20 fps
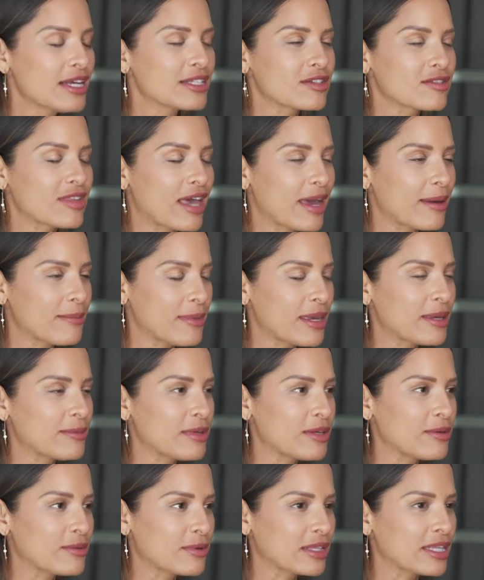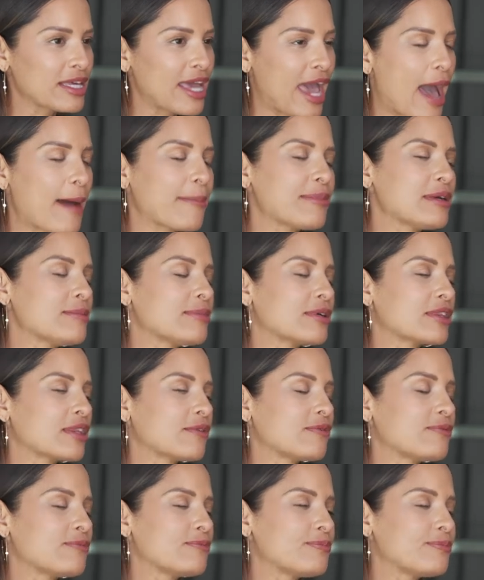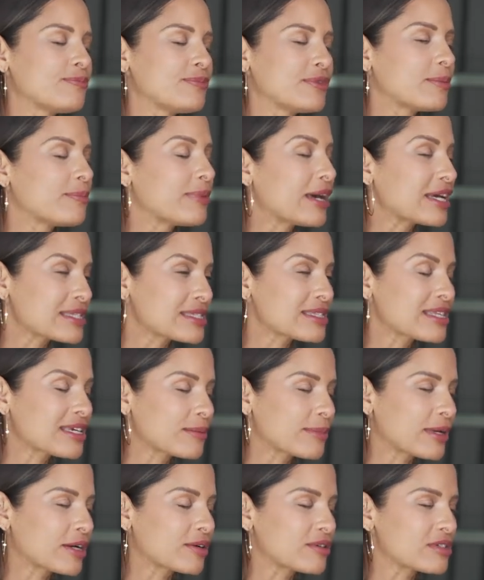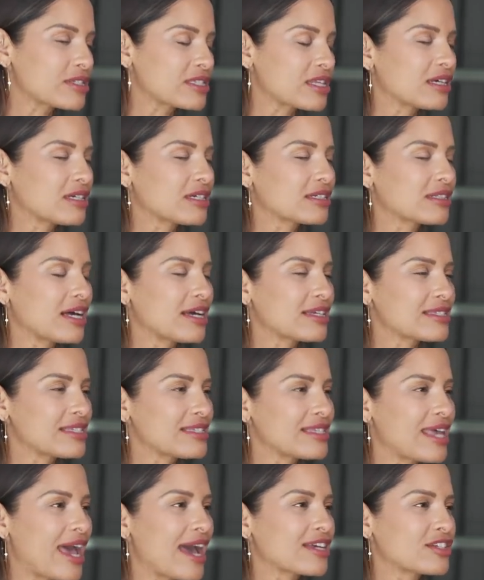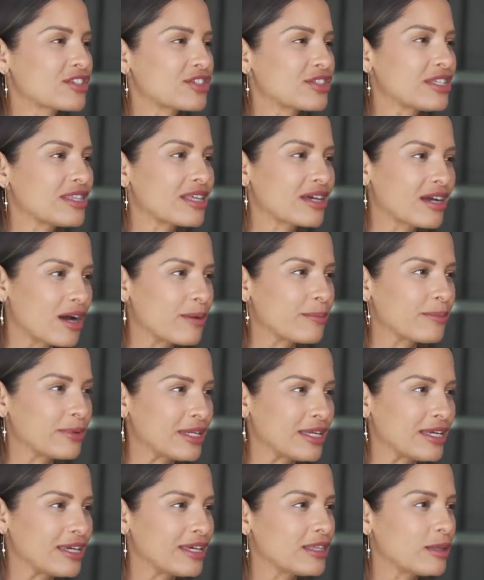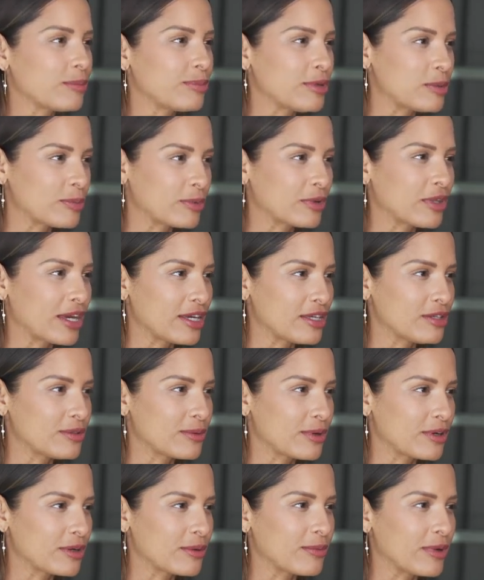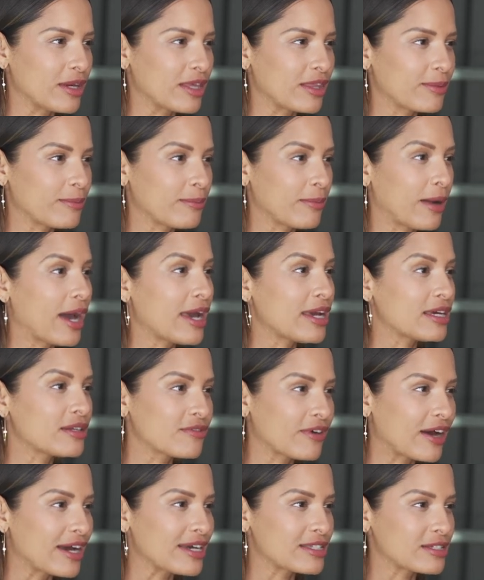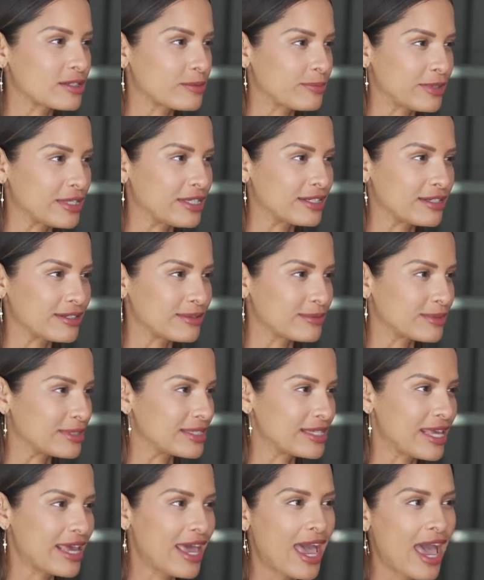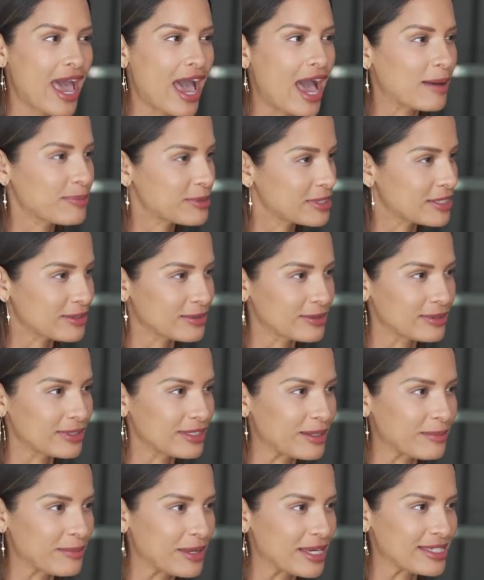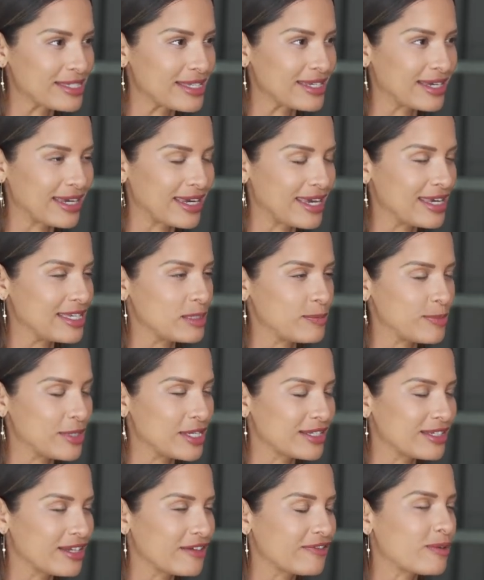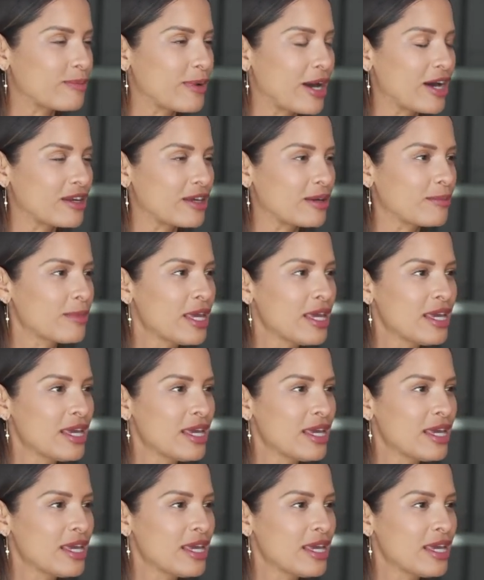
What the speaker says: So that made me really happy. But the best thing about Crystalia Glass is actually the company and the people that you work with. My advisor, Peter, was absolutely amazing. I can't speak enough about him.